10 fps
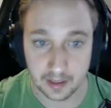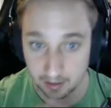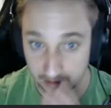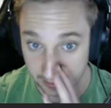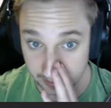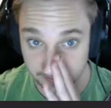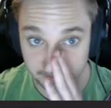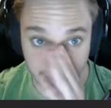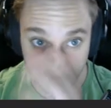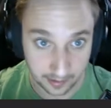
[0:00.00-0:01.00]

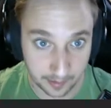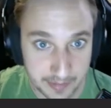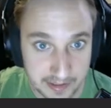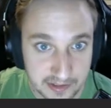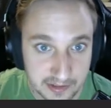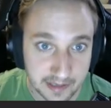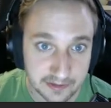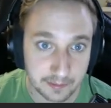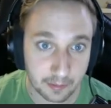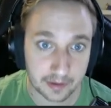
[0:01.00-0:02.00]
And our piece is
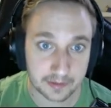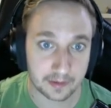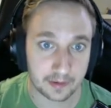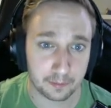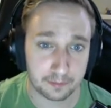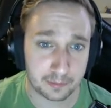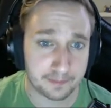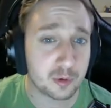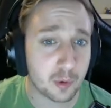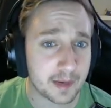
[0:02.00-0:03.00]
actually marked
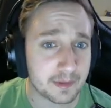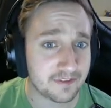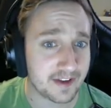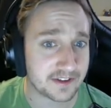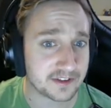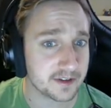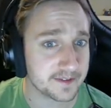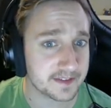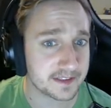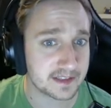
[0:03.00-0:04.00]
quite a bit faster
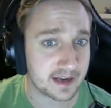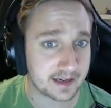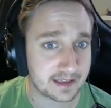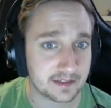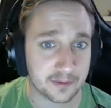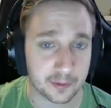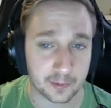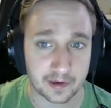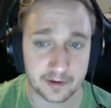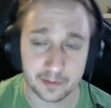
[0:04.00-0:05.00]
than this 90 through
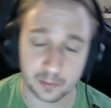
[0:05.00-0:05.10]
100.